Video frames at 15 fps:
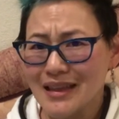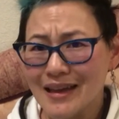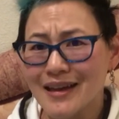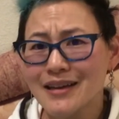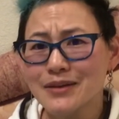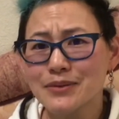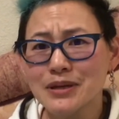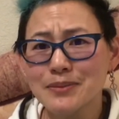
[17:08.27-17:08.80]

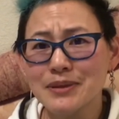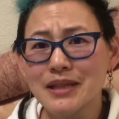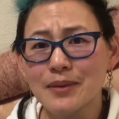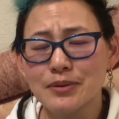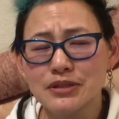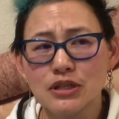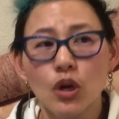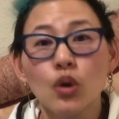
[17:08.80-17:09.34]
I don't want to be that
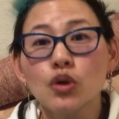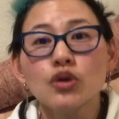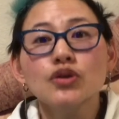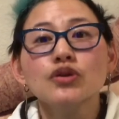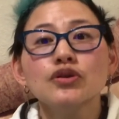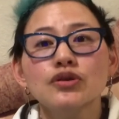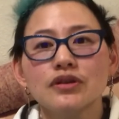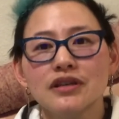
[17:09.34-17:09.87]
person. Oh,
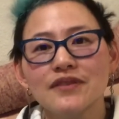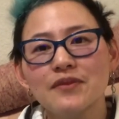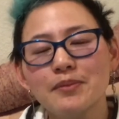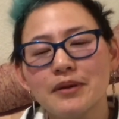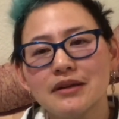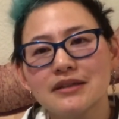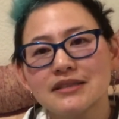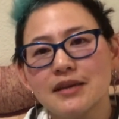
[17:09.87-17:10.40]
no, no, no. Even
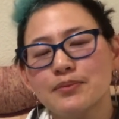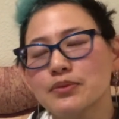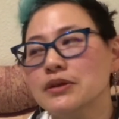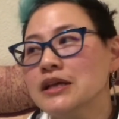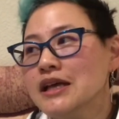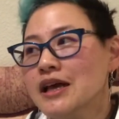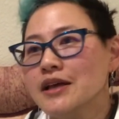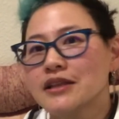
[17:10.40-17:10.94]
better example.
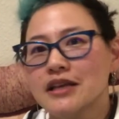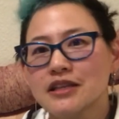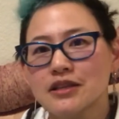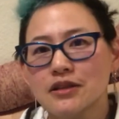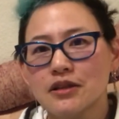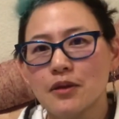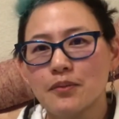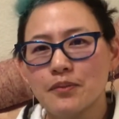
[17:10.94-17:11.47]
Like
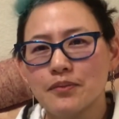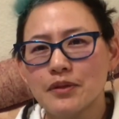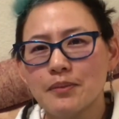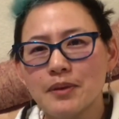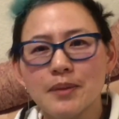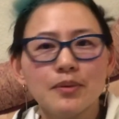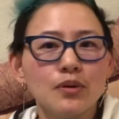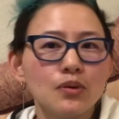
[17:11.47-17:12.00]
the, the
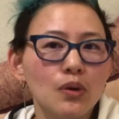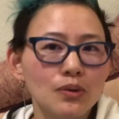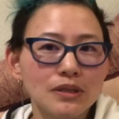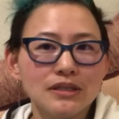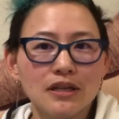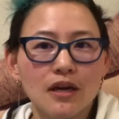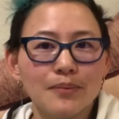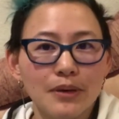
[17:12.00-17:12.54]
people who
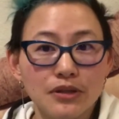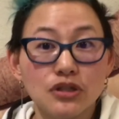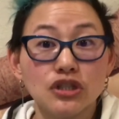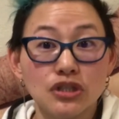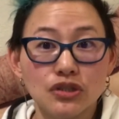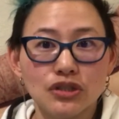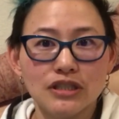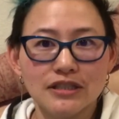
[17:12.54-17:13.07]
only talk about their
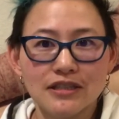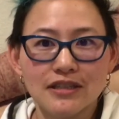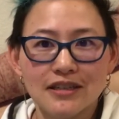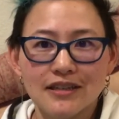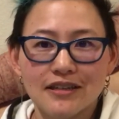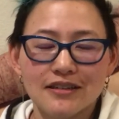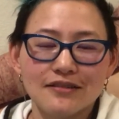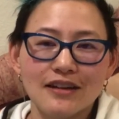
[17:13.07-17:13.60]
children,
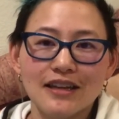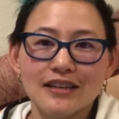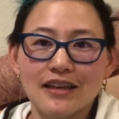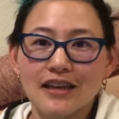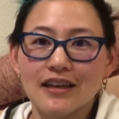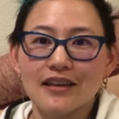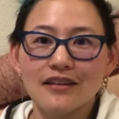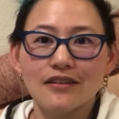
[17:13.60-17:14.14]
right?
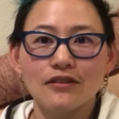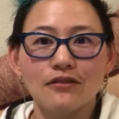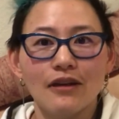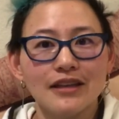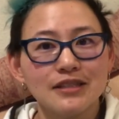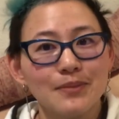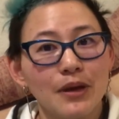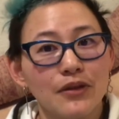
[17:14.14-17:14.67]
Like you
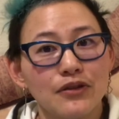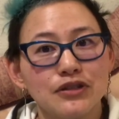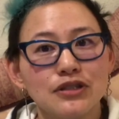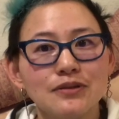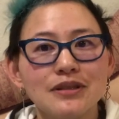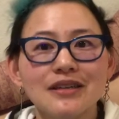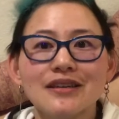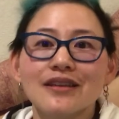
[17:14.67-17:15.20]
ask them how they're
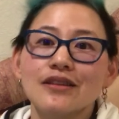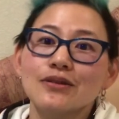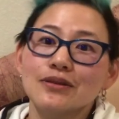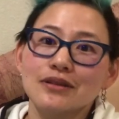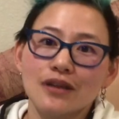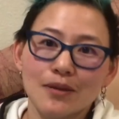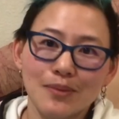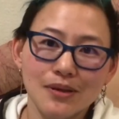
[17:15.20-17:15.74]
doing and they
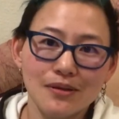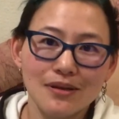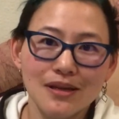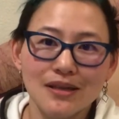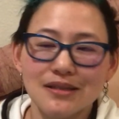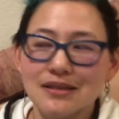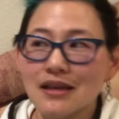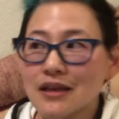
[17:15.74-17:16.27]
only talk about their
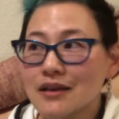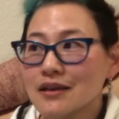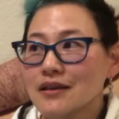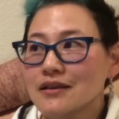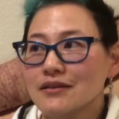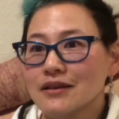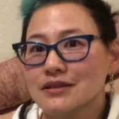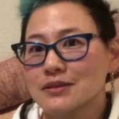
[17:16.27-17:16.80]
kids.
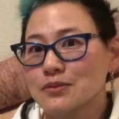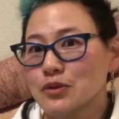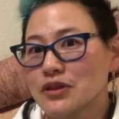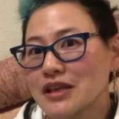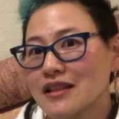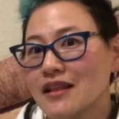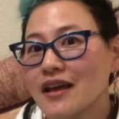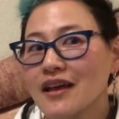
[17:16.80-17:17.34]
You ask them what
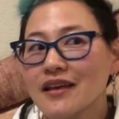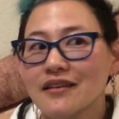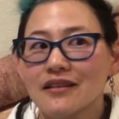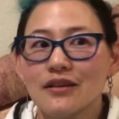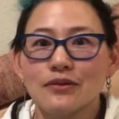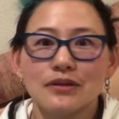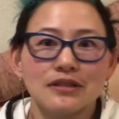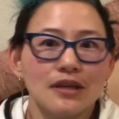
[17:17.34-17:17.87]
they like,
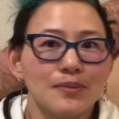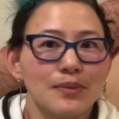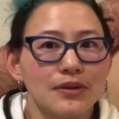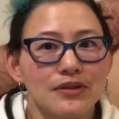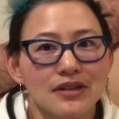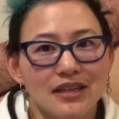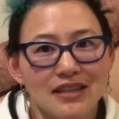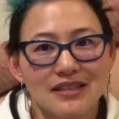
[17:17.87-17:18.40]
they only talk about
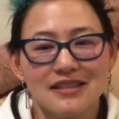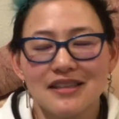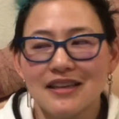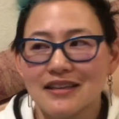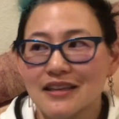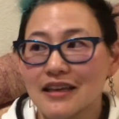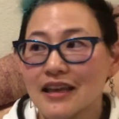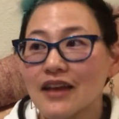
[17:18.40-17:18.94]
their kids.
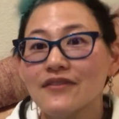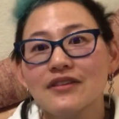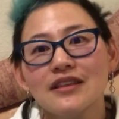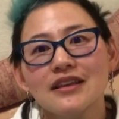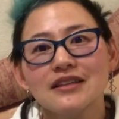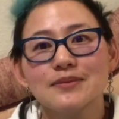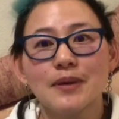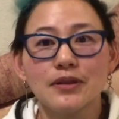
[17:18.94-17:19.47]
Like
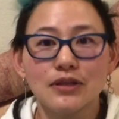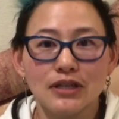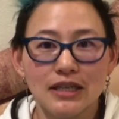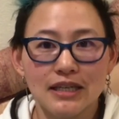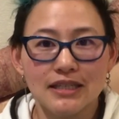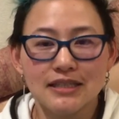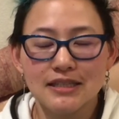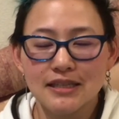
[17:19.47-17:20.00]
everything is about their
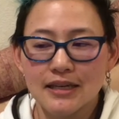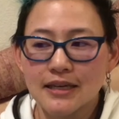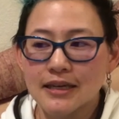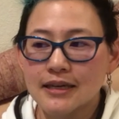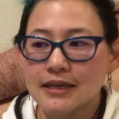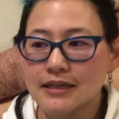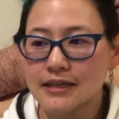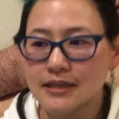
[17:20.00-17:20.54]
kids.
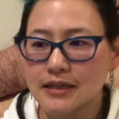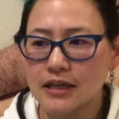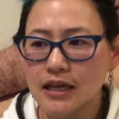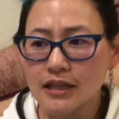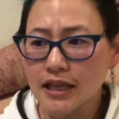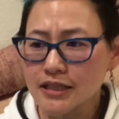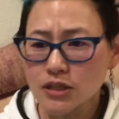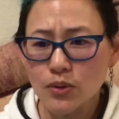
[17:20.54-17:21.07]
Uh,
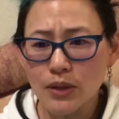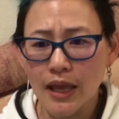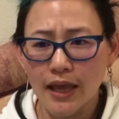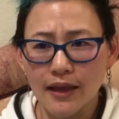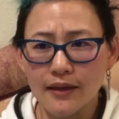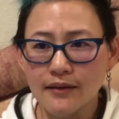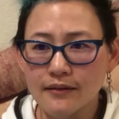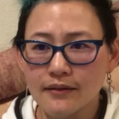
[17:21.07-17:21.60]
and that's
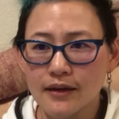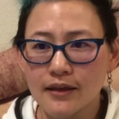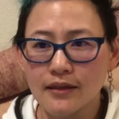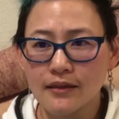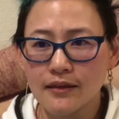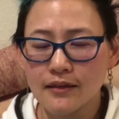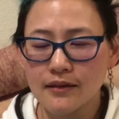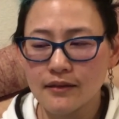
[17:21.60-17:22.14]
okay, I
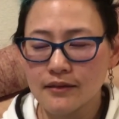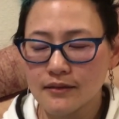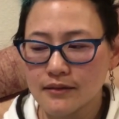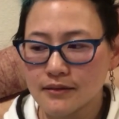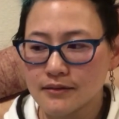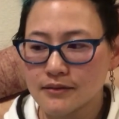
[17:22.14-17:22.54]
think.